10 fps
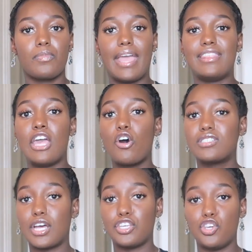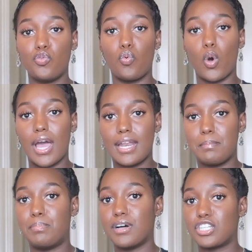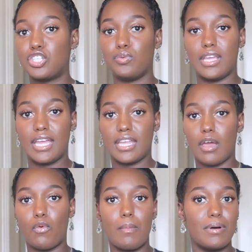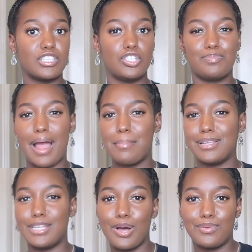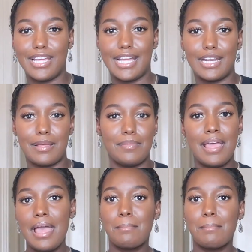and they'll tell you what books you need and what books you probably don't need and